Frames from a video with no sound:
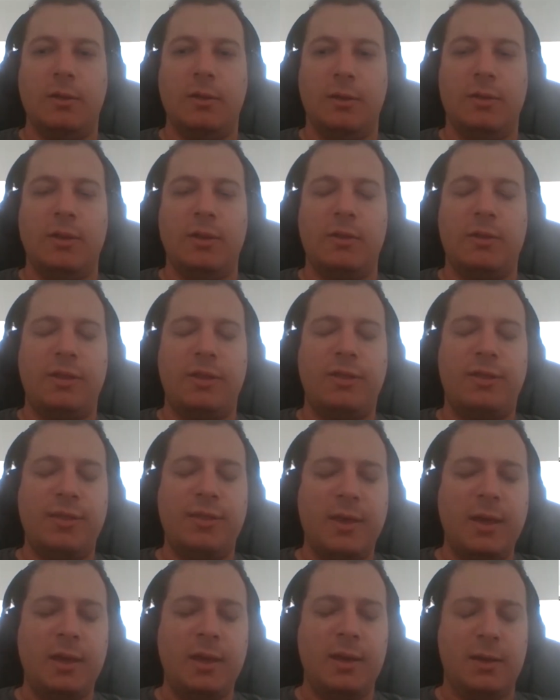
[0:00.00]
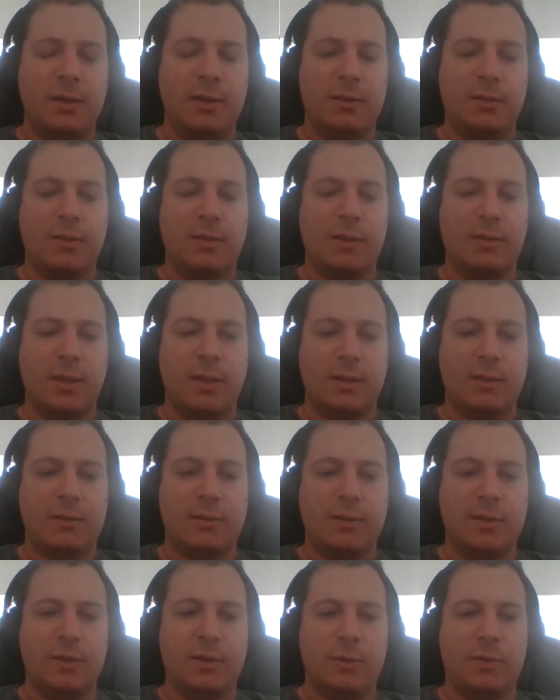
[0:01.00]
the the thing that, that
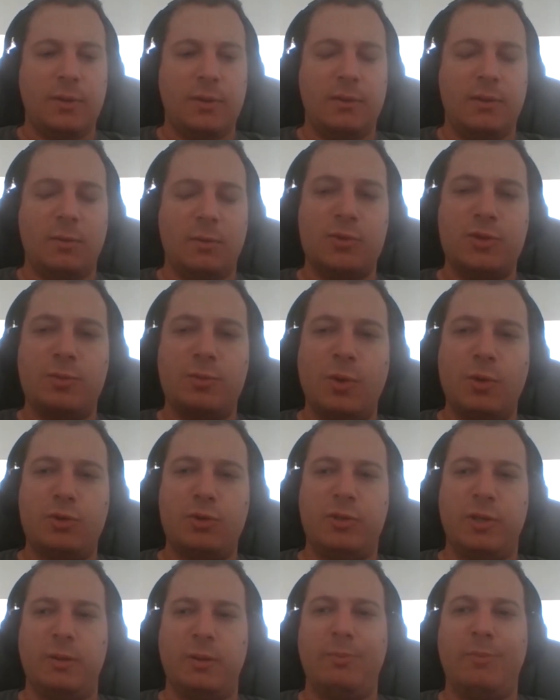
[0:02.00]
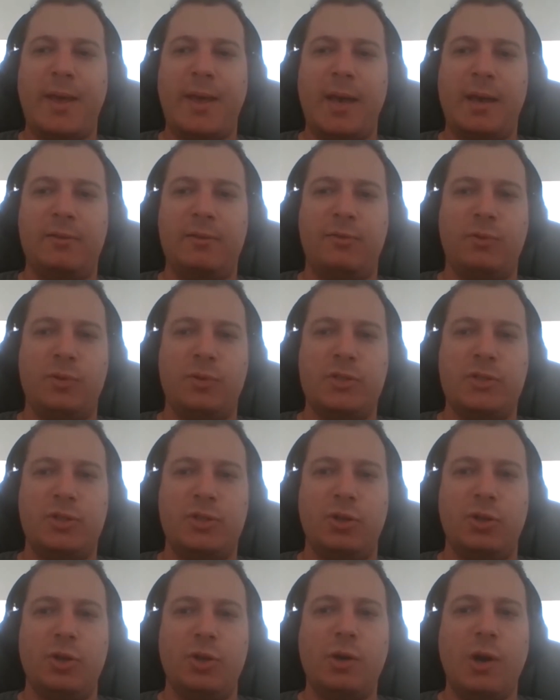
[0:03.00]
you know that, that, was most impactful is
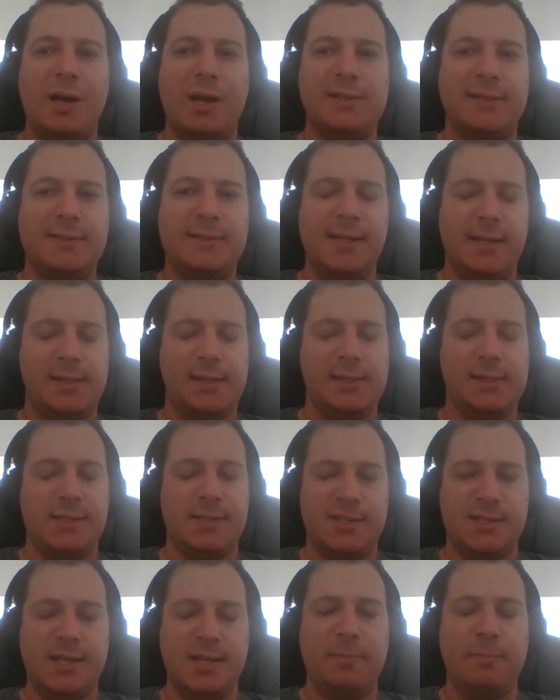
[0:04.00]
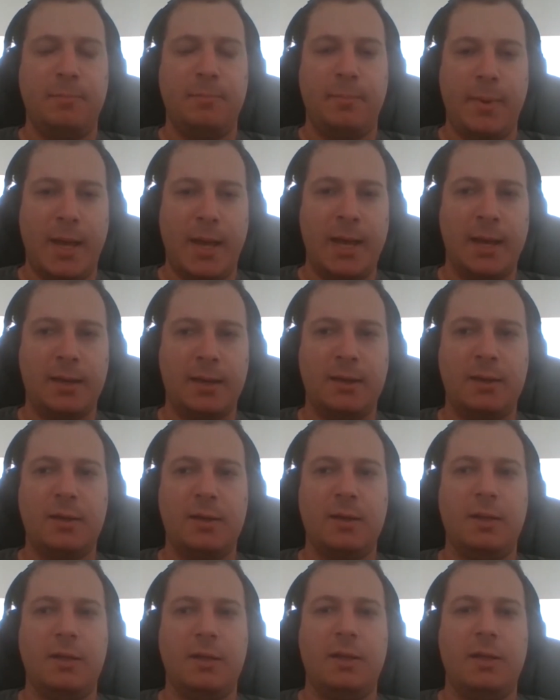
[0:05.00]
to know how to take a step back
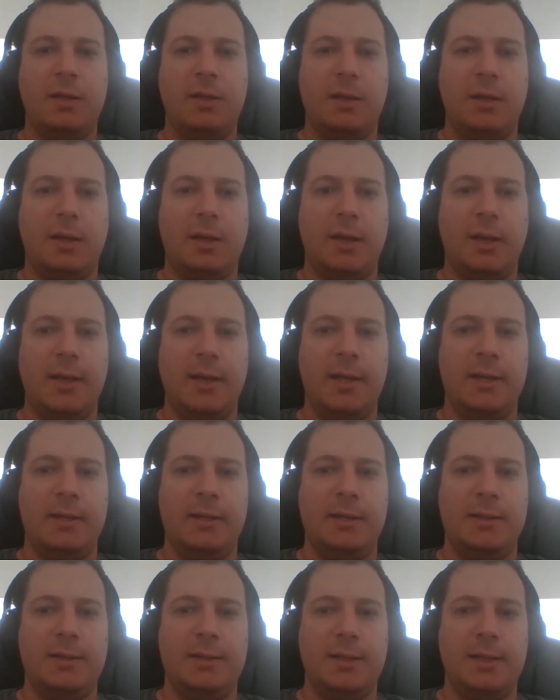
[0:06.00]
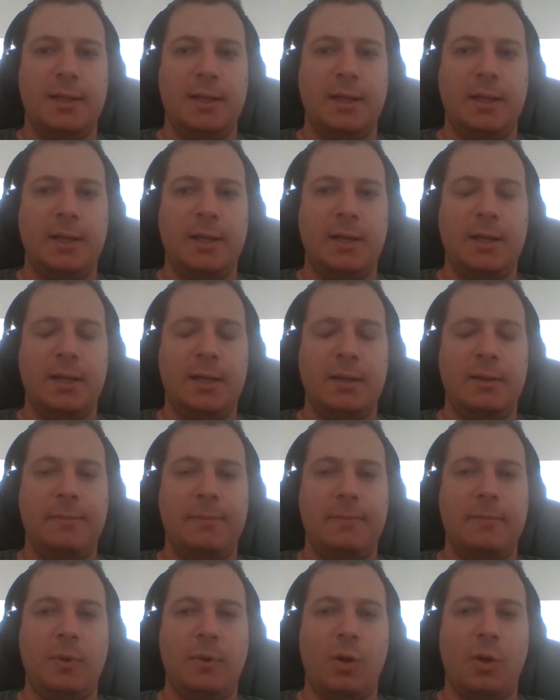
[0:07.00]
and uh, uh,
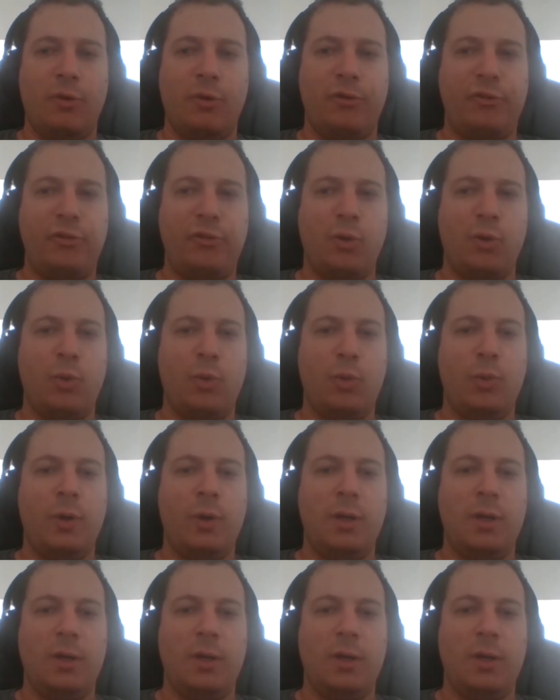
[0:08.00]
also